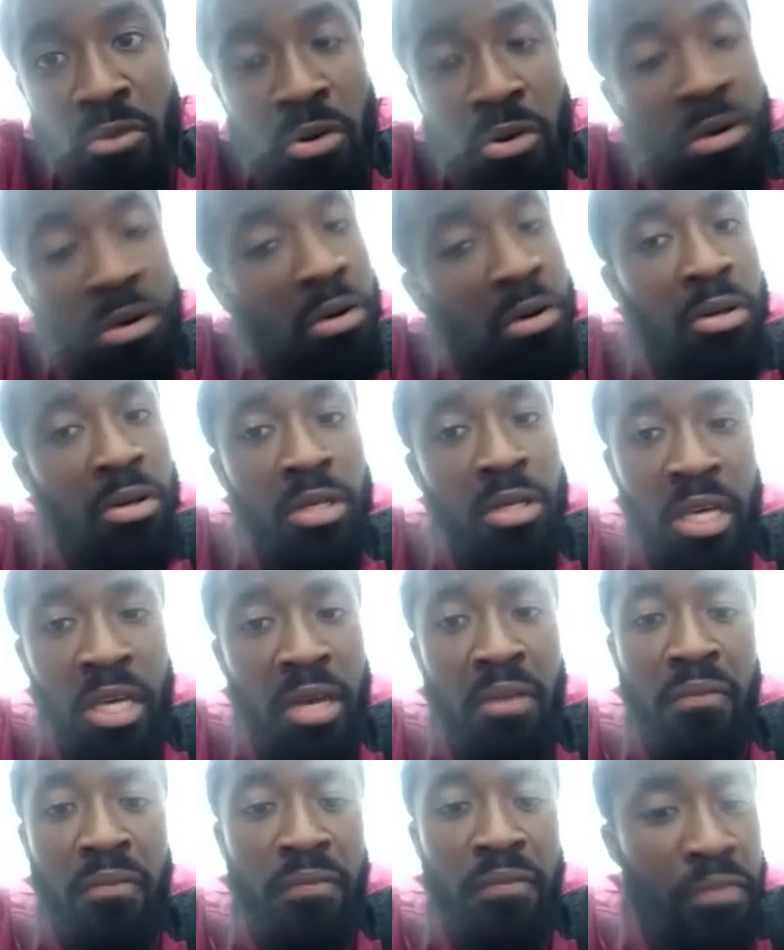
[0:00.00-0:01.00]
All mm-hmm.
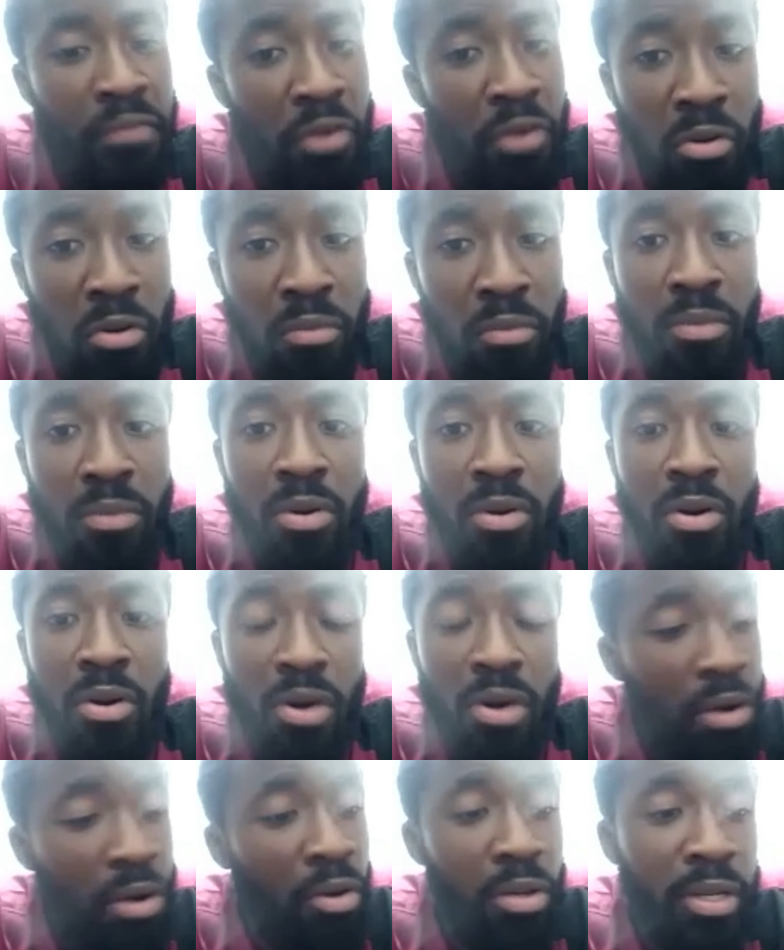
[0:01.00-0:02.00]
came from,
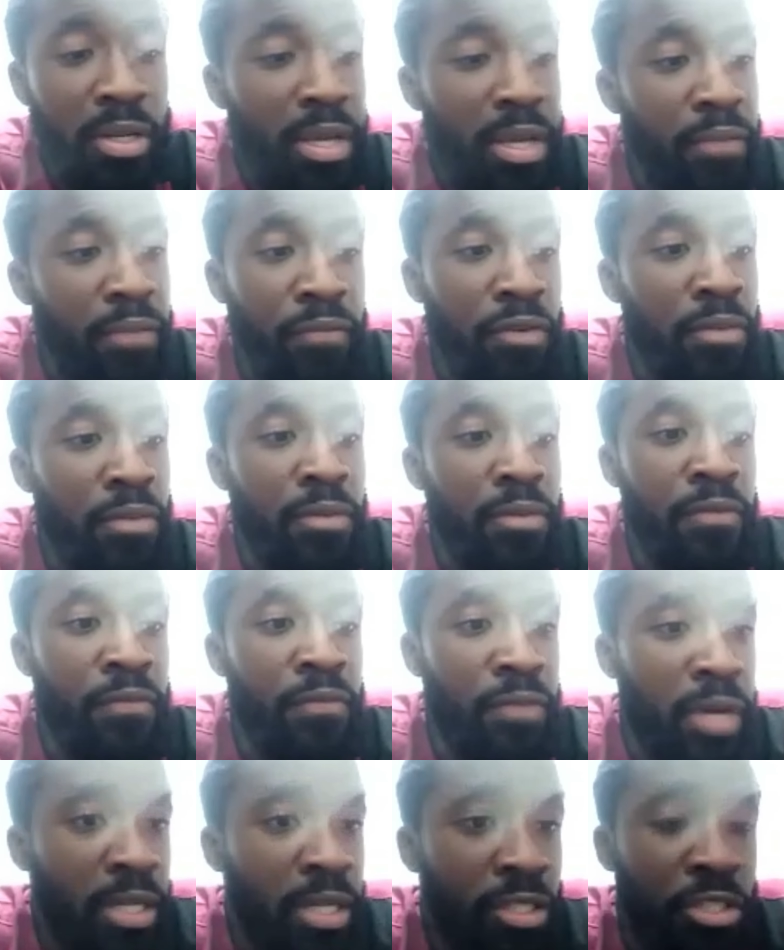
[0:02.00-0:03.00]
all came from a
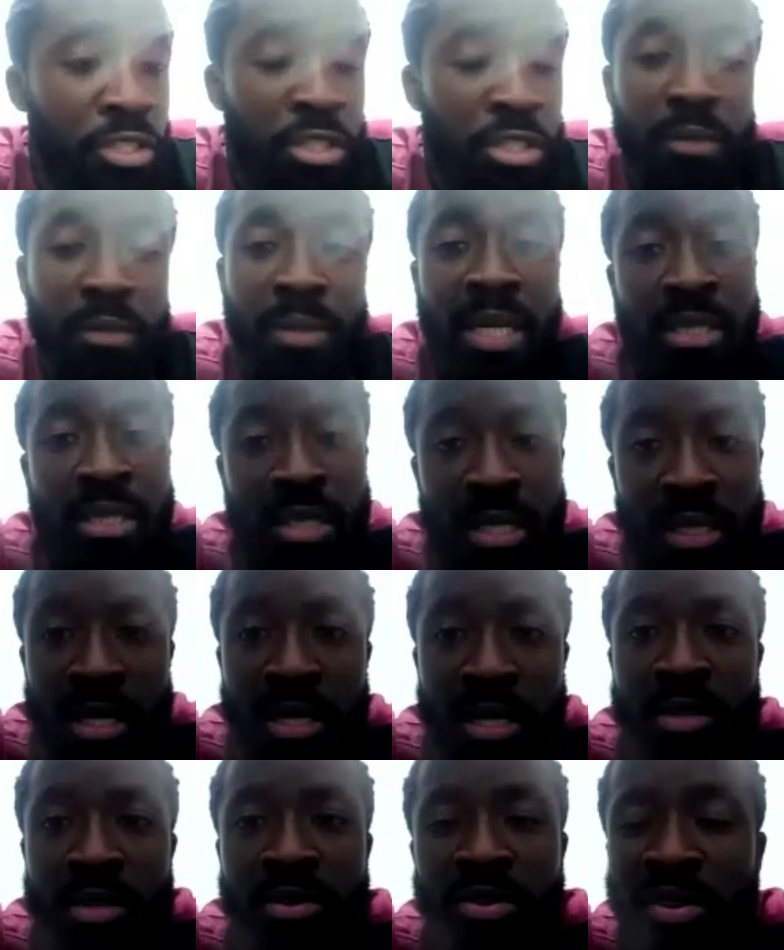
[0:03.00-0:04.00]
friendship that
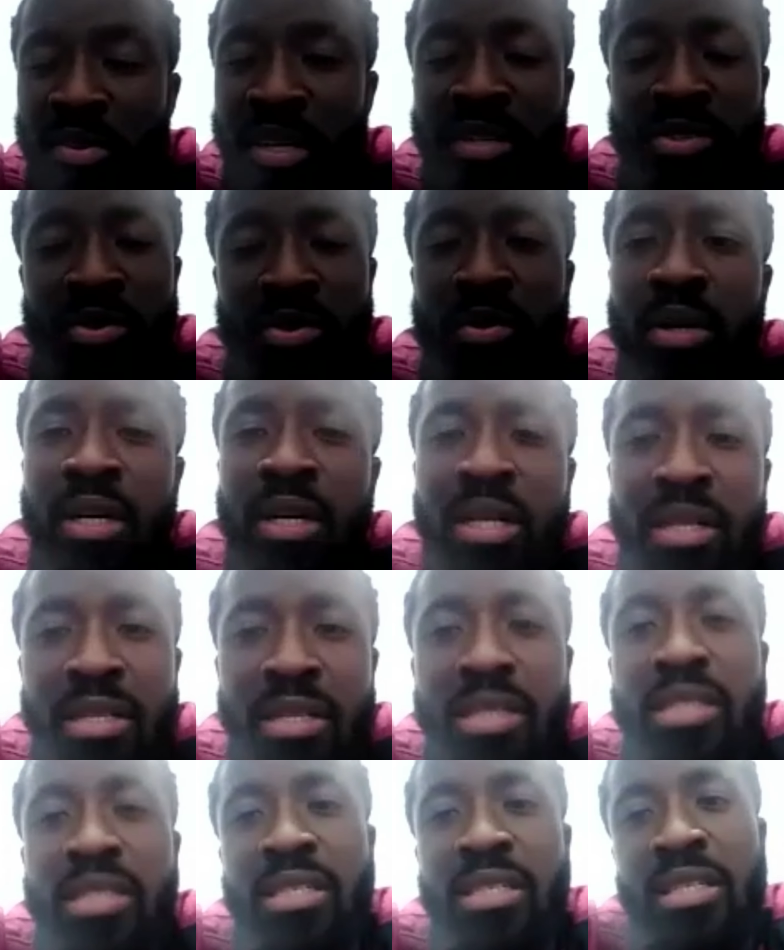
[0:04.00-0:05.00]
started in Ukraine. So
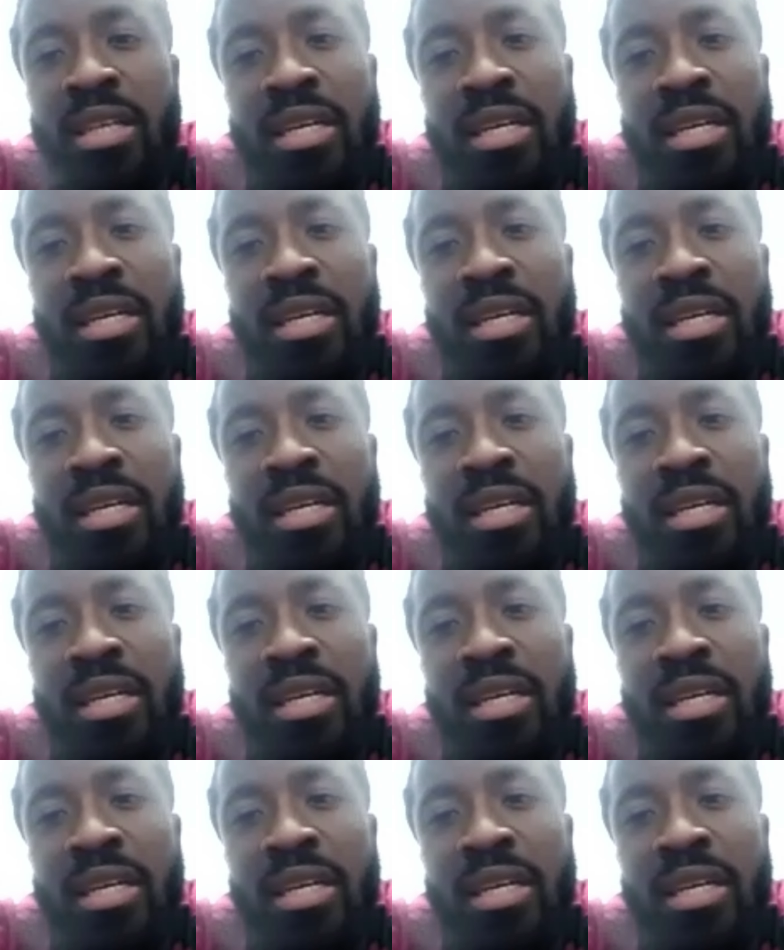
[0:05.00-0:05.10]
these mm-hmm.